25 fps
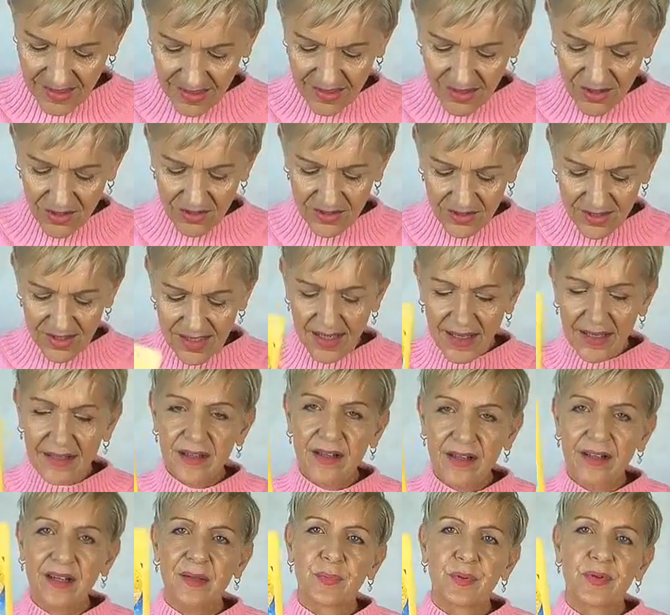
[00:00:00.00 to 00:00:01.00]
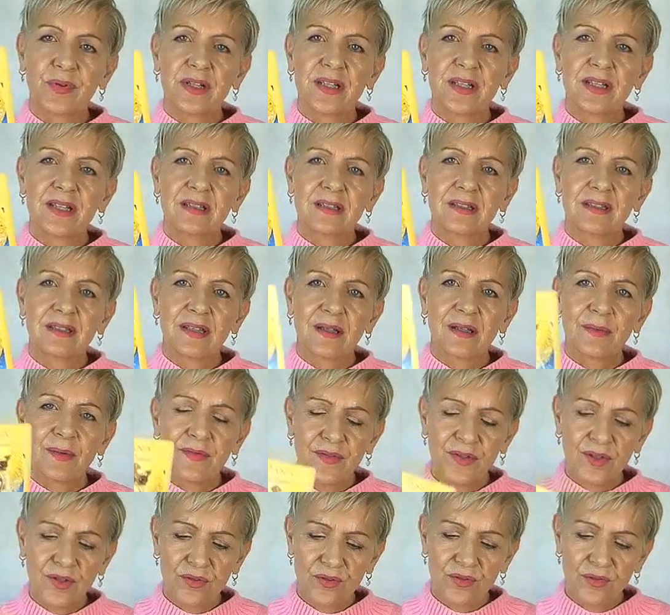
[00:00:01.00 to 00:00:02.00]
you got Dana High Priestess. Some
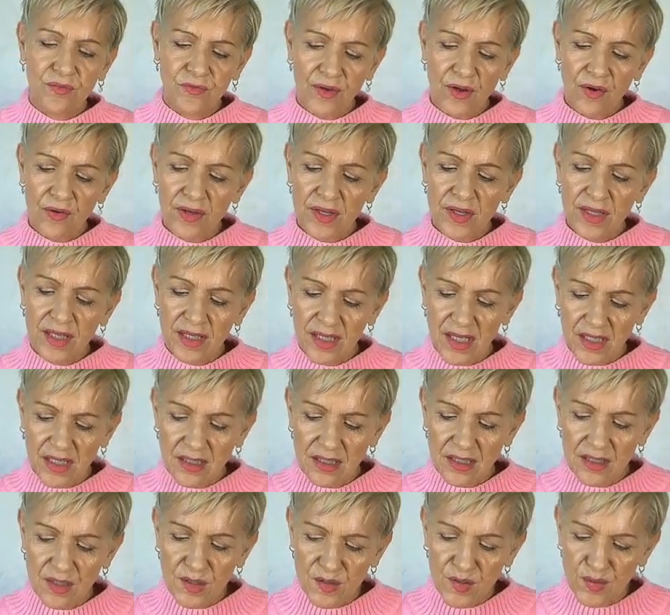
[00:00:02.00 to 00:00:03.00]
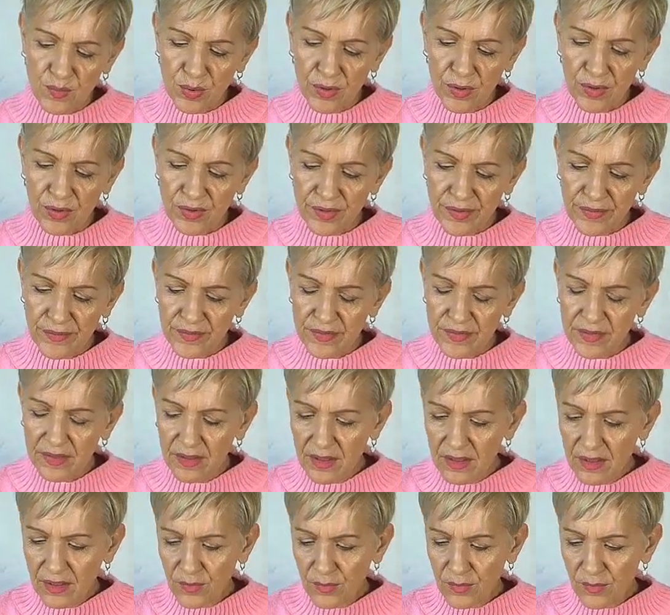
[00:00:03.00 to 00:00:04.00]
of you very connected to spirit.
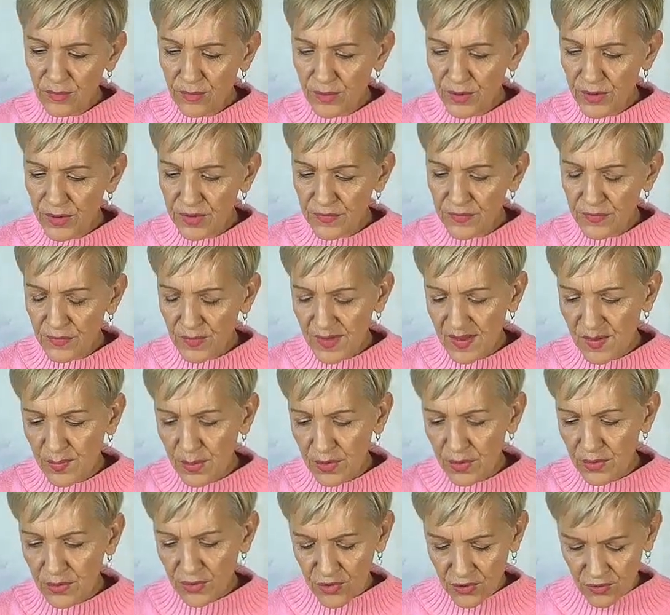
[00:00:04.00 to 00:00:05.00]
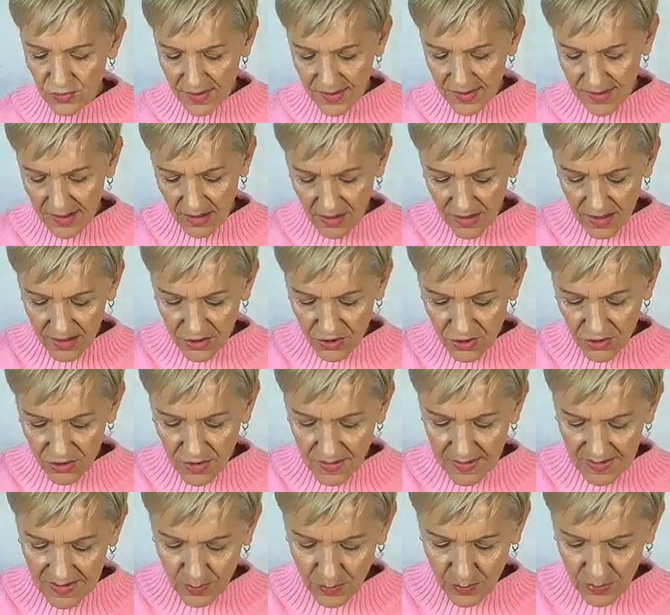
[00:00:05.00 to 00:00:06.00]
Beautiful spiritual side. Do
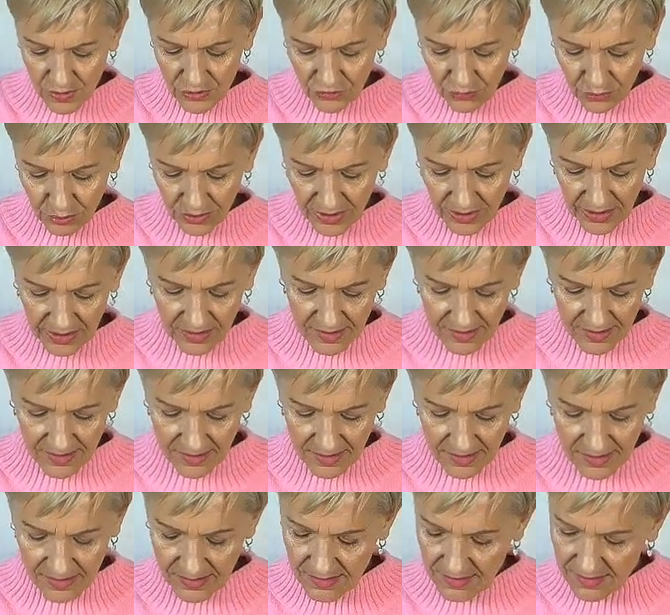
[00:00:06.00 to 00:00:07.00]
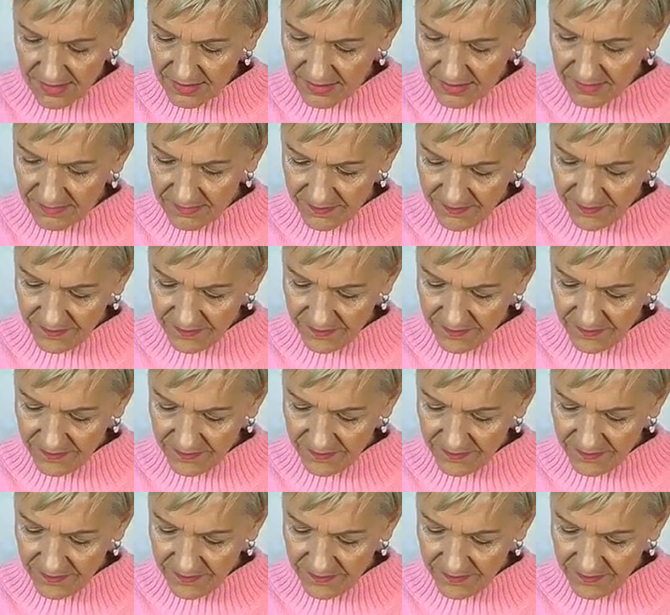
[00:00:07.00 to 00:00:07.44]
your spiritual practices.